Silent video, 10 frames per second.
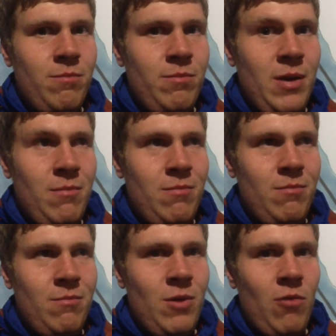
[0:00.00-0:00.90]
but
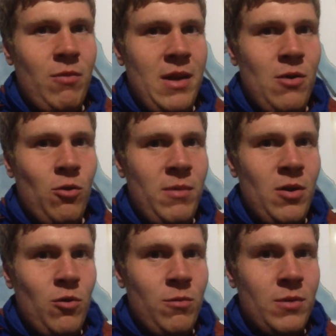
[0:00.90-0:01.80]
not really holding me
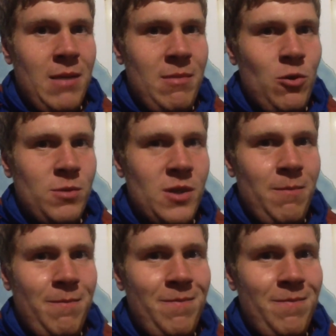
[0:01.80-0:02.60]
hope, getting me hopes up.